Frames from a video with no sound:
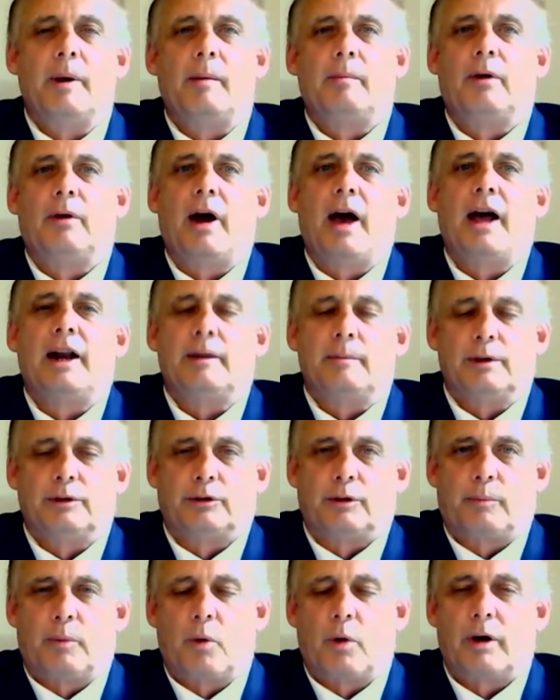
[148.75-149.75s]
Their
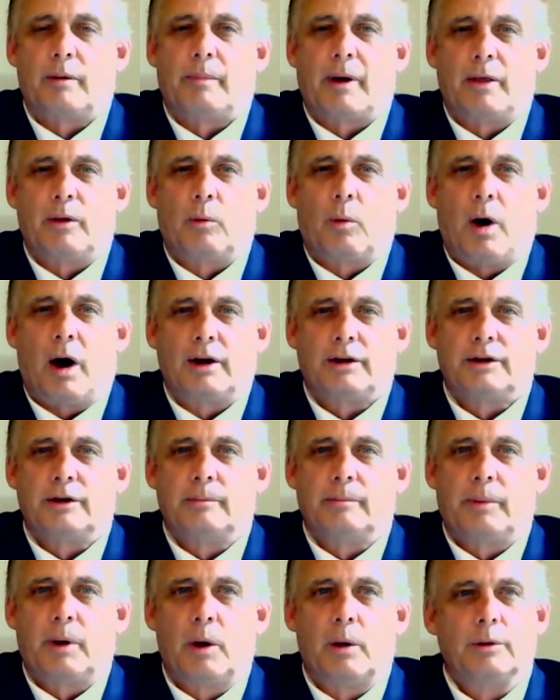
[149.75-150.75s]
memorandum, as reported by the
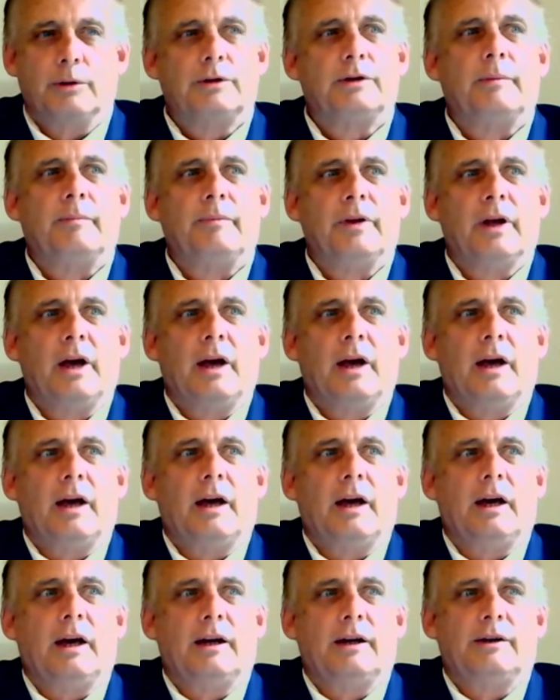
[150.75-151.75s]
Washington Post,
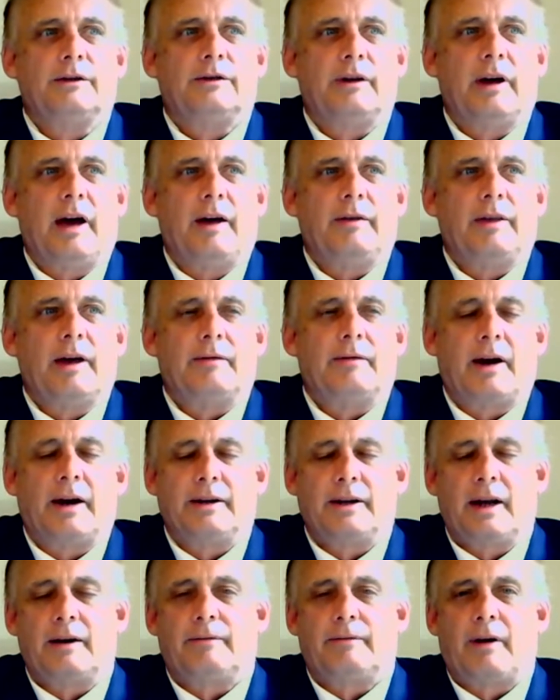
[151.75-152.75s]
is that
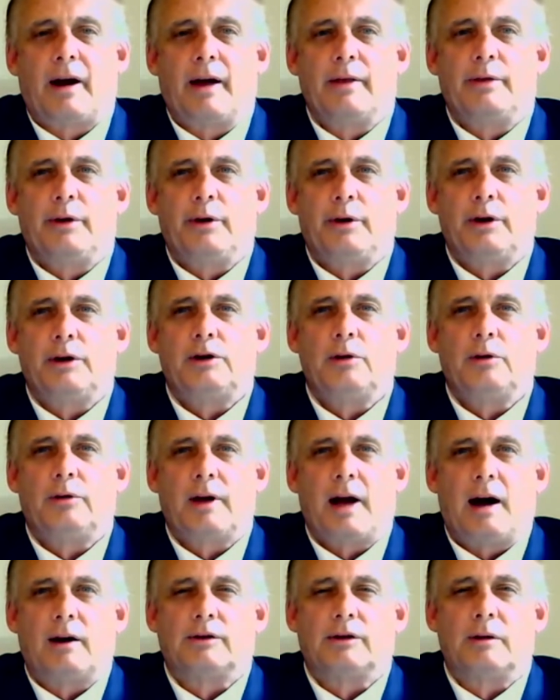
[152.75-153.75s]
they've identified
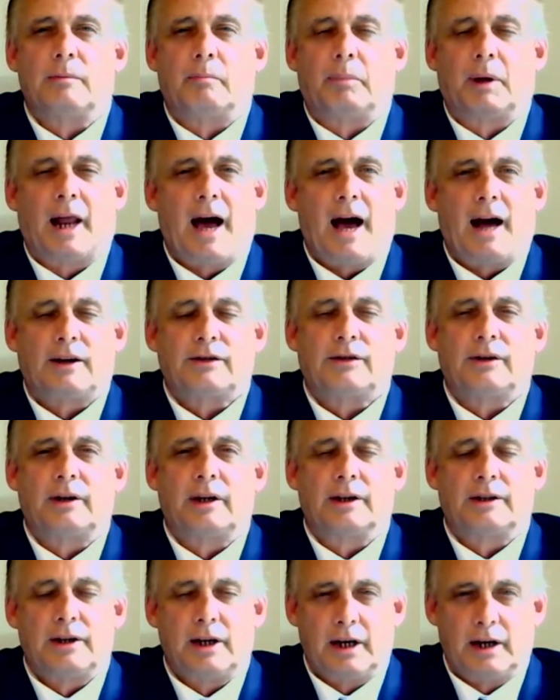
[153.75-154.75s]
32,000
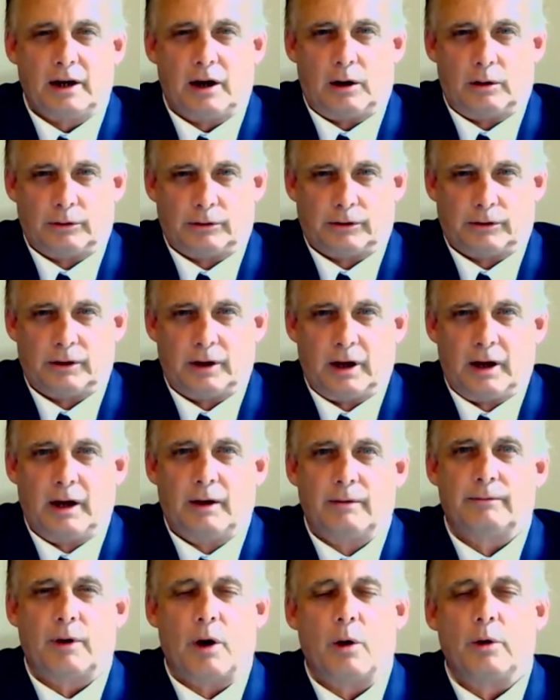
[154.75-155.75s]
blacks and
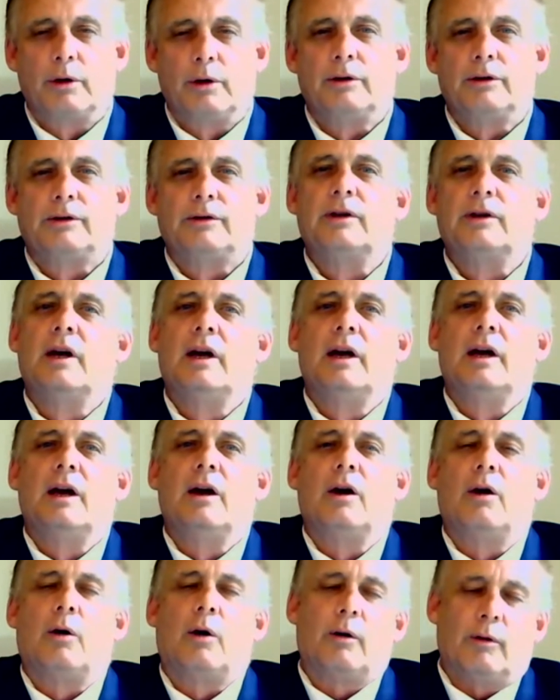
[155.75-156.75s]
Latinos,
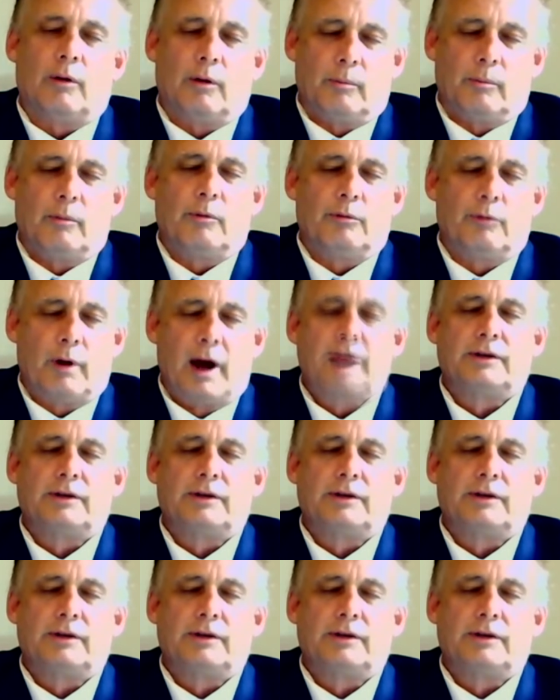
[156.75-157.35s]
voters or